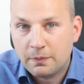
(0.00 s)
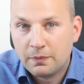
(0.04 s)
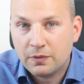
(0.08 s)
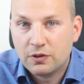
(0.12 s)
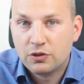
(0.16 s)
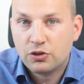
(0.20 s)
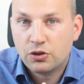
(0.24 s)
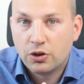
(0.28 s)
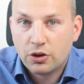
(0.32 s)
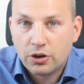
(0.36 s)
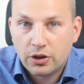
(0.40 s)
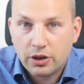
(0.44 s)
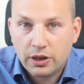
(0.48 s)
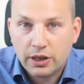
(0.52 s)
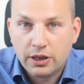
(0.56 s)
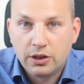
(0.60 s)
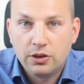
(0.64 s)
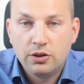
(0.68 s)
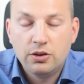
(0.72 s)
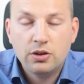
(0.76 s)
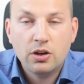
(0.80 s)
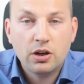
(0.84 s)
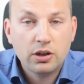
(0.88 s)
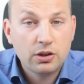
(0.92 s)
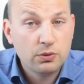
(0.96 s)
Certainly
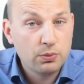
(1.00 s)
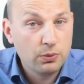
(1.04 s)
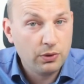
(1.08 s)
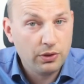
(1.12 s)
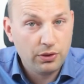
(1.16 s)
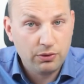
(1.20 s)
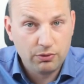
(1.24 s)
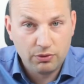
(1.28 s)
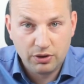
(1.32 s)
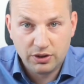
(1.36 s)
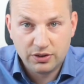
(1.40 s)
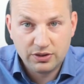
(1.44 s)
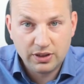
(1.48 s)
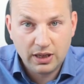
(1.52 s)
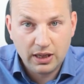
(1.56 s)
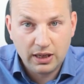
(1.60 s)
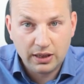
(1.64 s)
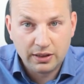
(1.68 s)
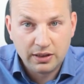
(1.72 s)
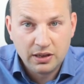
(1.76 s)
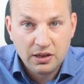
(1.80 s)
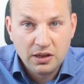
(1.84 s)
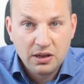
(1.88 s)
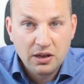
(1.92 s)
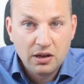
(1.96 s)
not with the
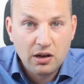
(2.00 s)
result